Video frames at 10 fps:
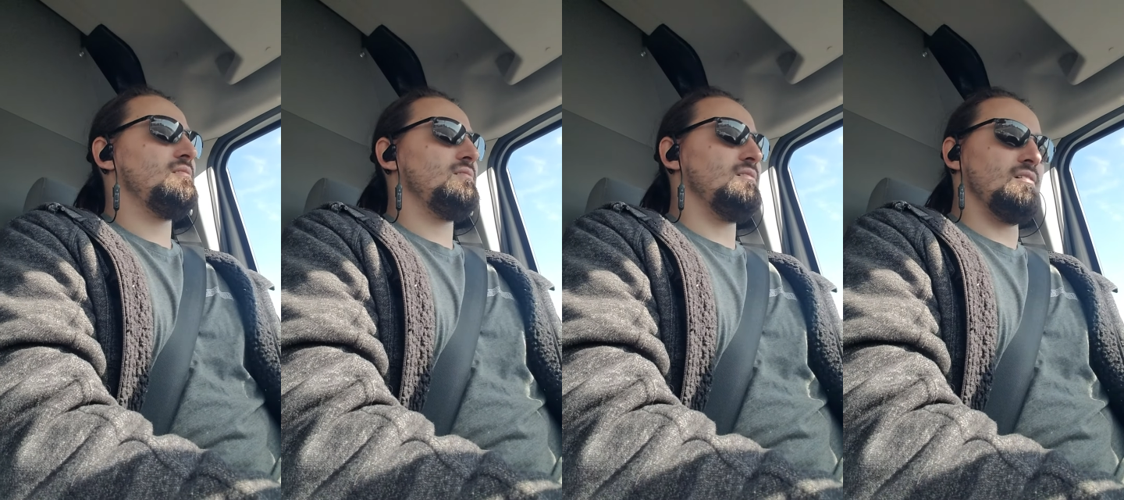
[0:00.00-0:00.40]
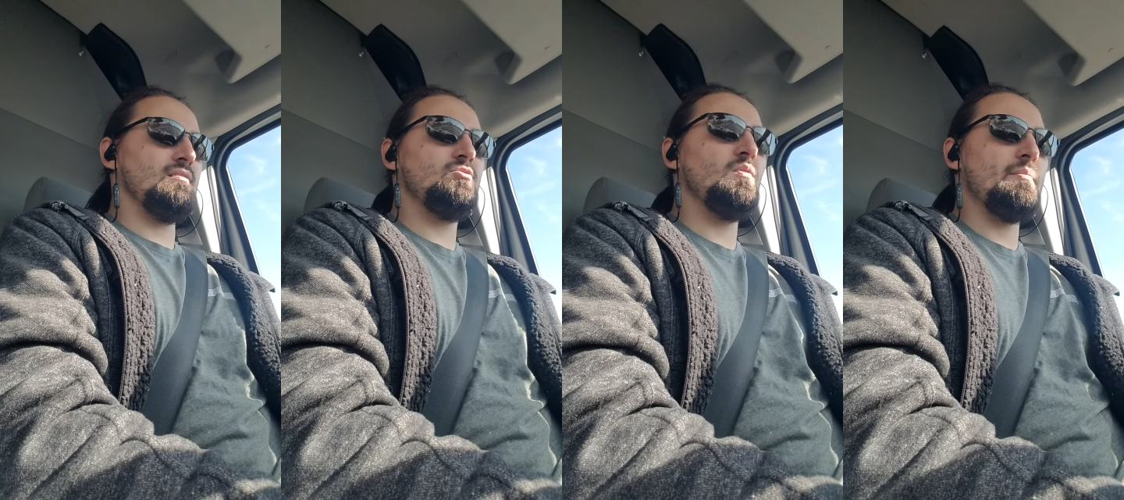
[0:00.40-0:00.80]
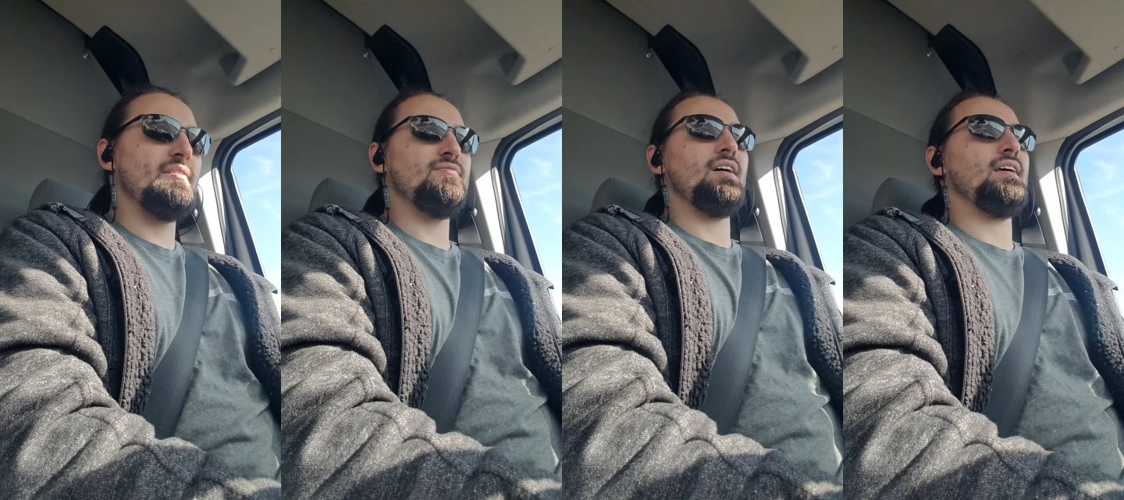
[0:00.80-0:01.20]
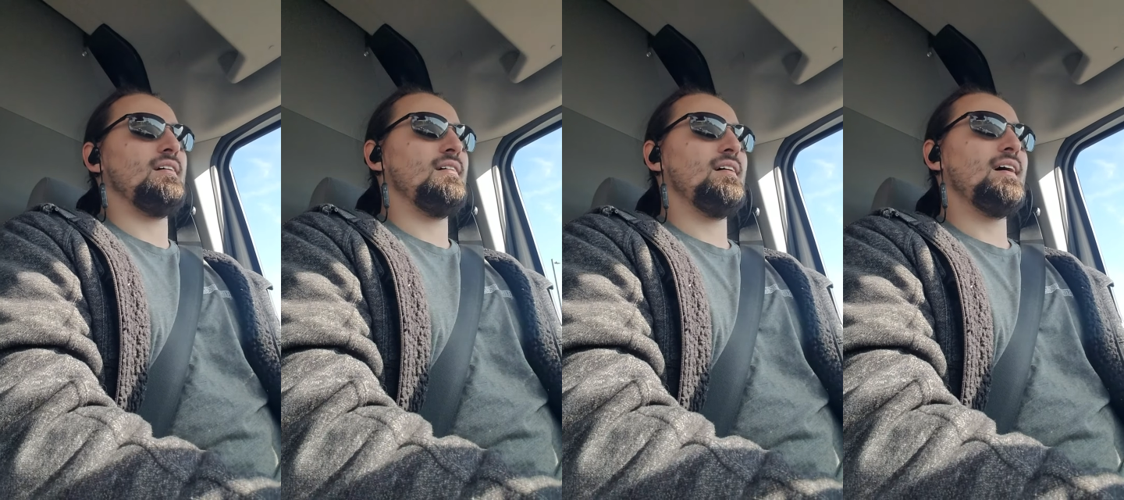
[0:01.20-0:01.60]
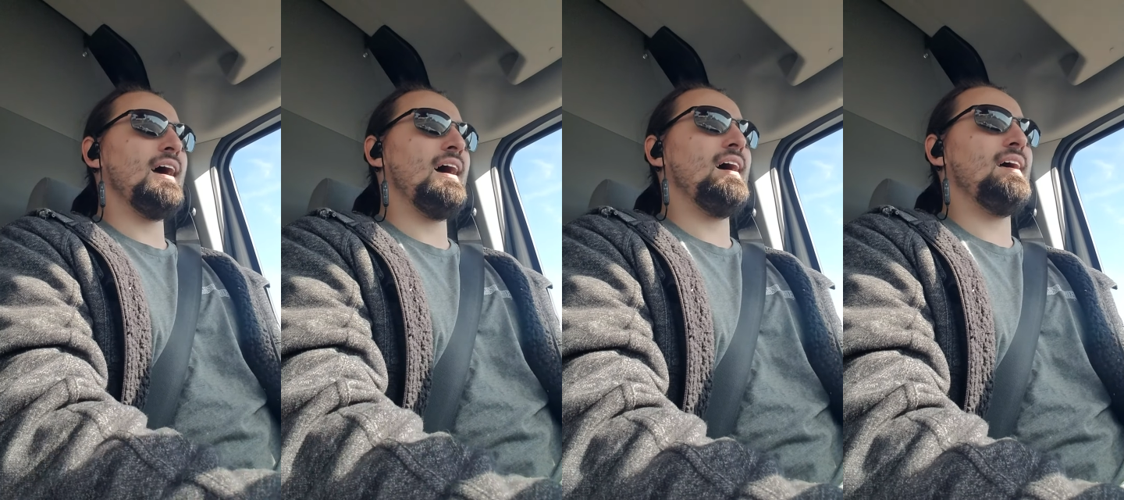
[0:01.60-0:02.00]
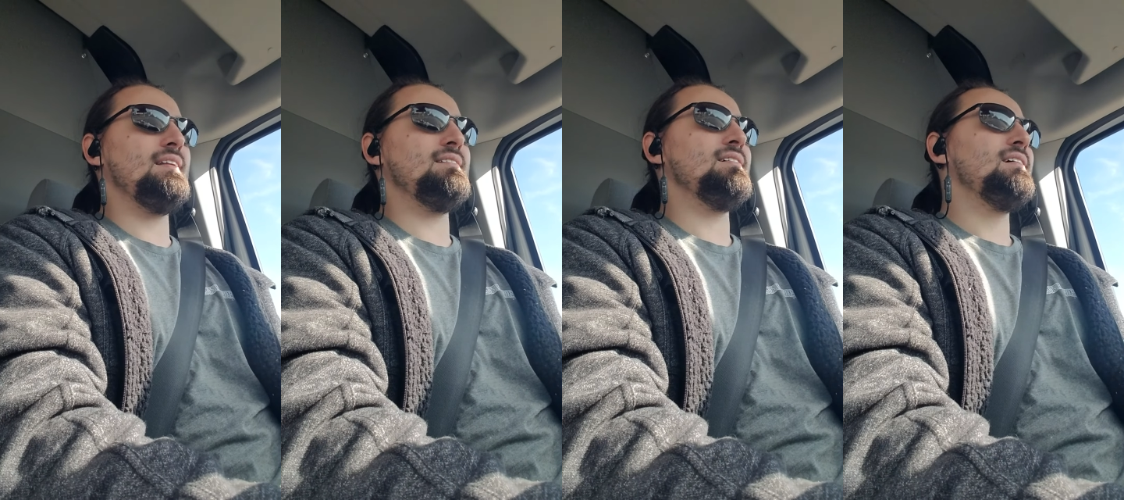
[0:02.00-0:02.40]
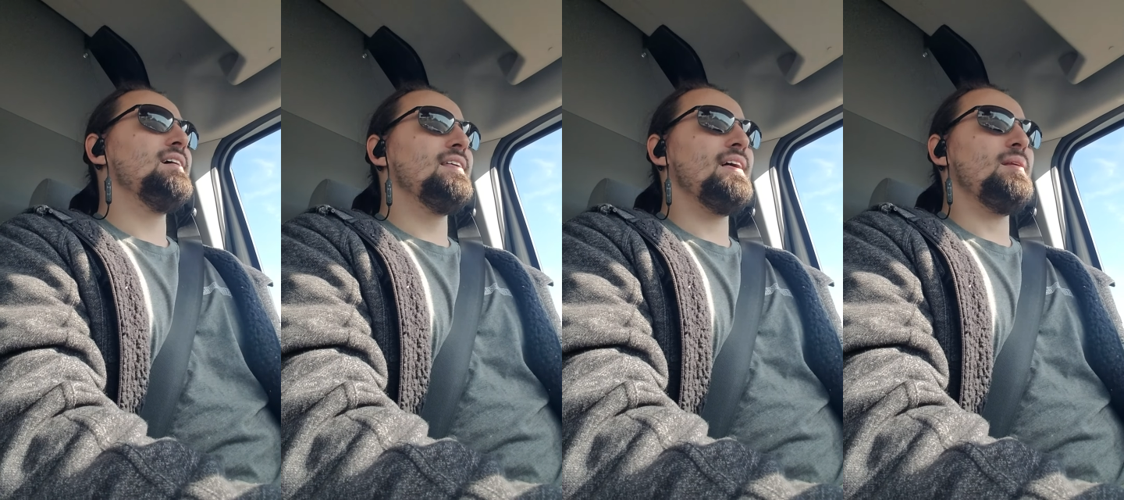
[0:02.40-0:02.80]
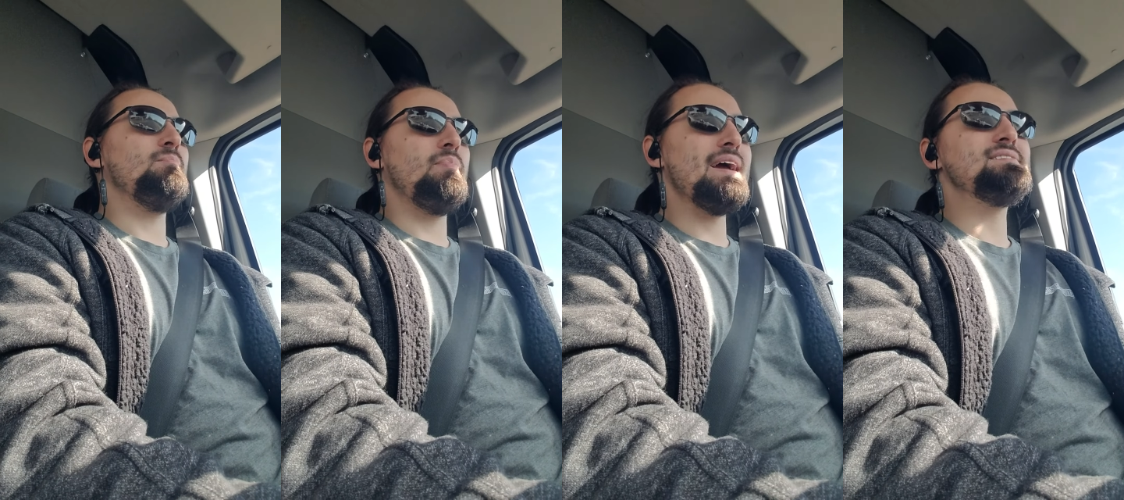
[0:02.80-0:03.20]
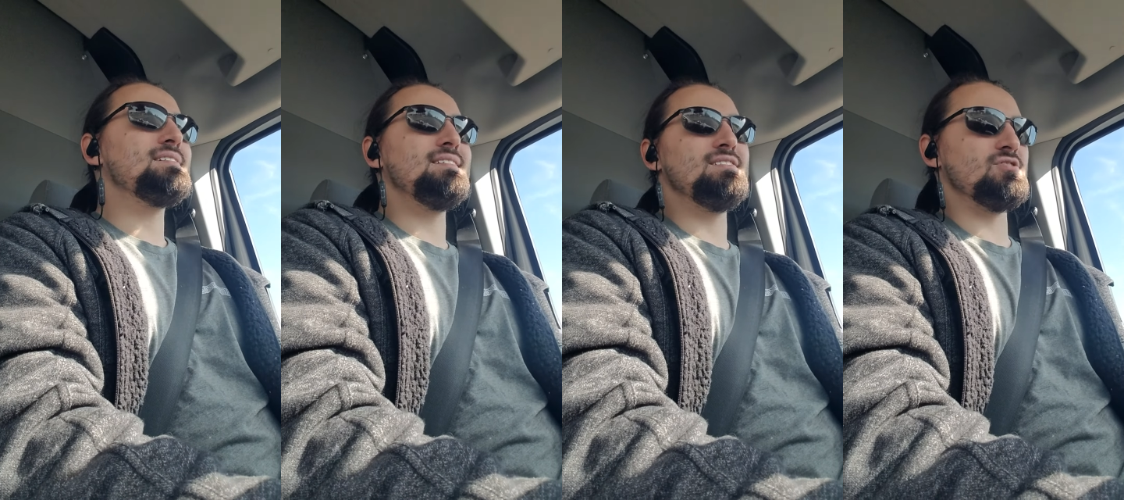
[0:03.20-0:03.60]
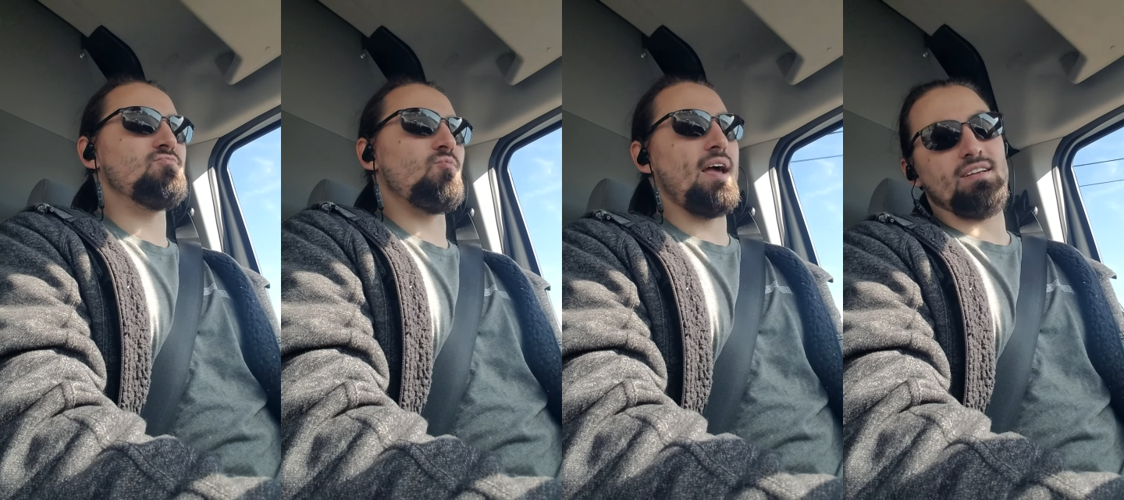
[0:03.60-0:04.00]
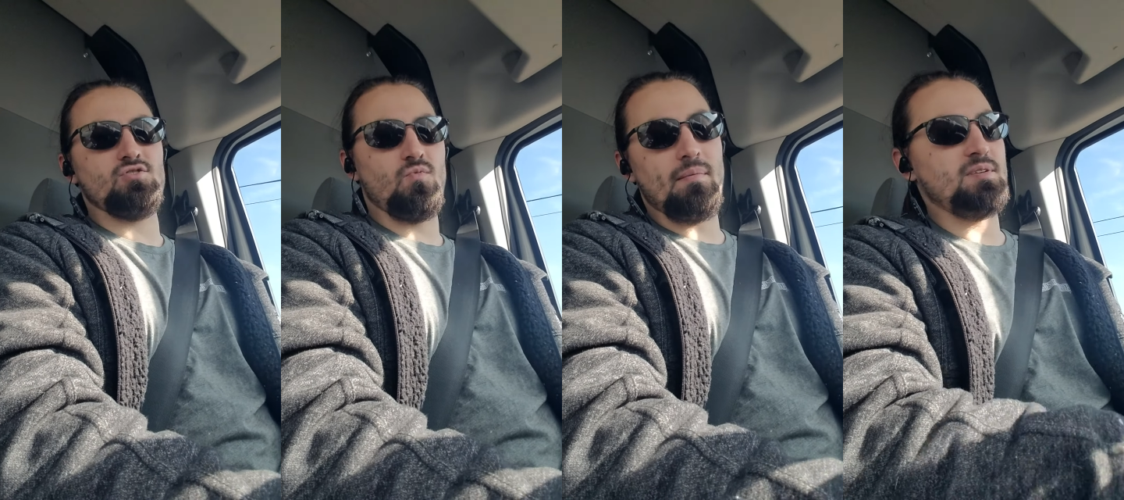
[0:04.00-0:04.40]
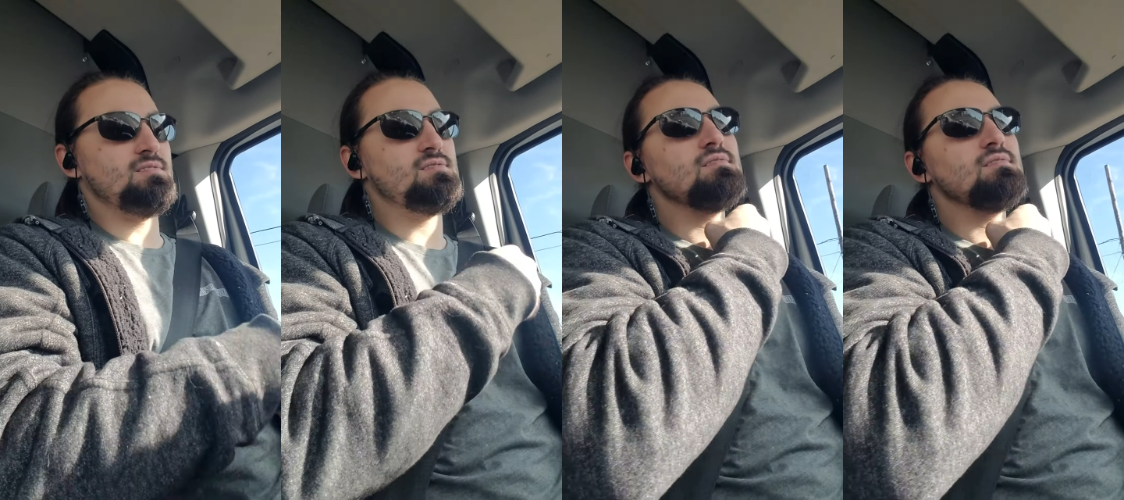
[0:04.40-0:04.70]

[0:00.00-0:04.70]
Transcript: or two-weapon fighting, and then basically just ranged weapons.